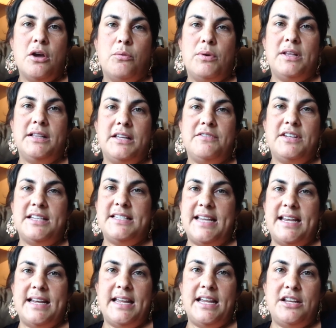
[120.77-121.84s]
We live in a
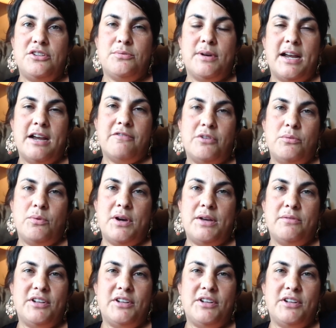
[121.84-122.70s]
day and age where everyone